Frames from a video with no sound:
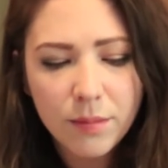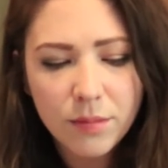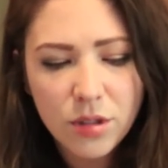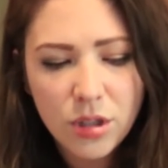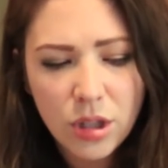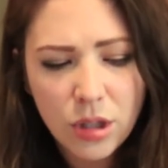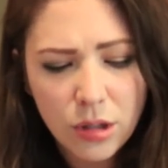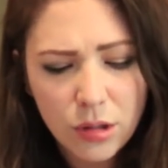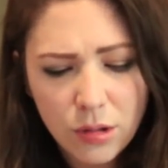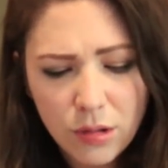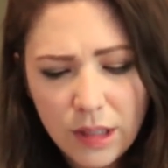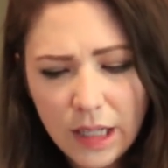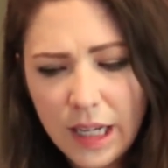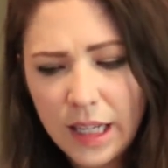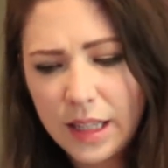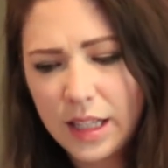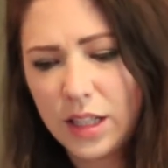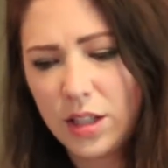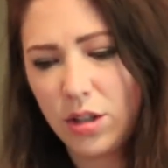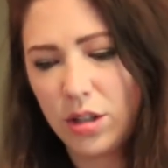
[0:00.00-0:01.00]
too,
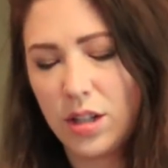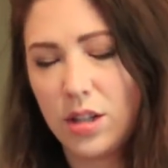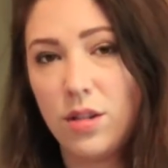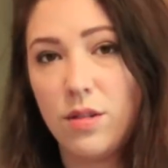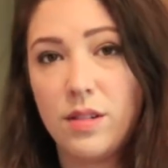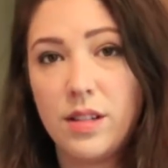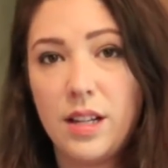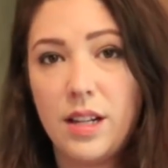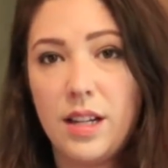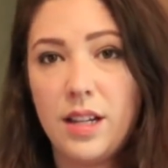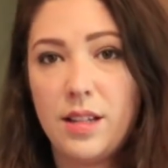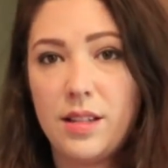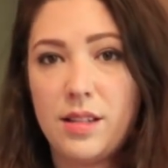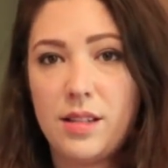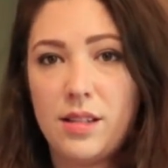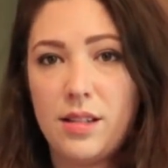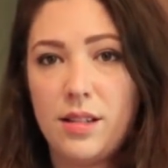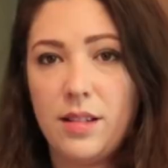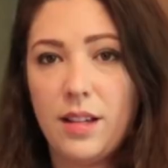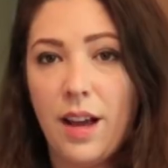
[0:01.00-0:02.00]
and then you can use it
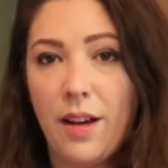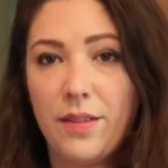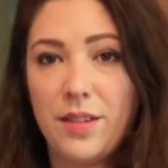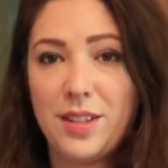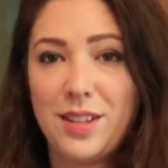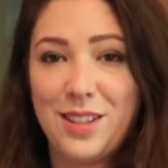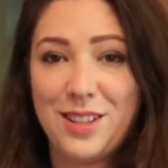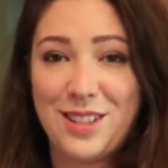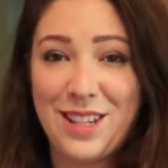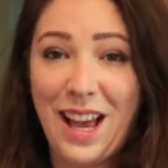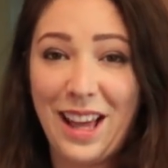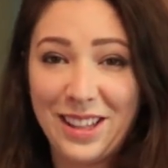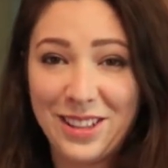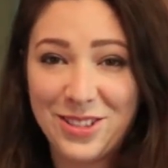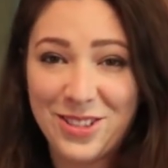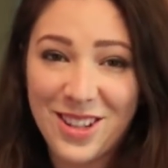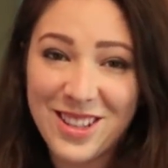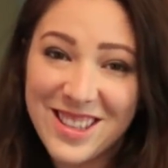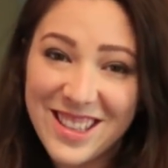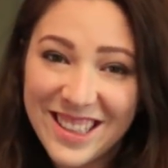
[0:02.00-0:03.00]
as obviously a salad
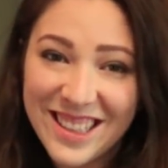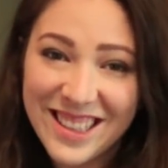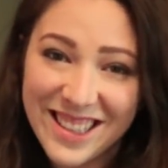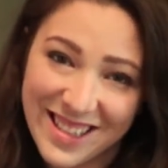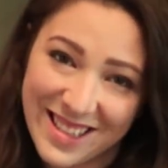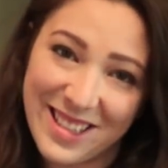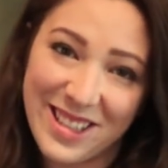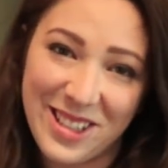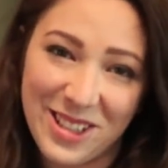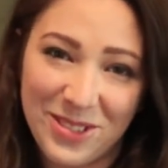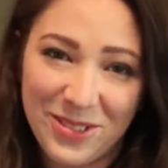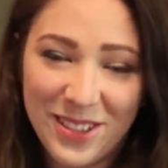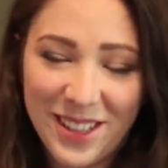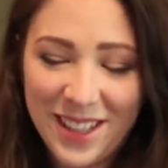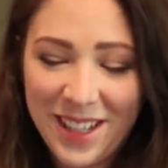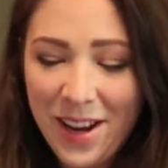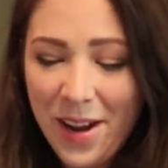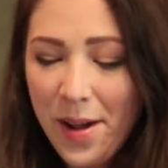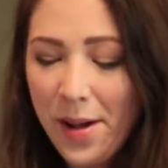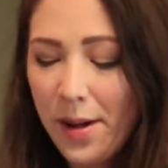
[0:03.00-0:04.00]
dressing because it is one.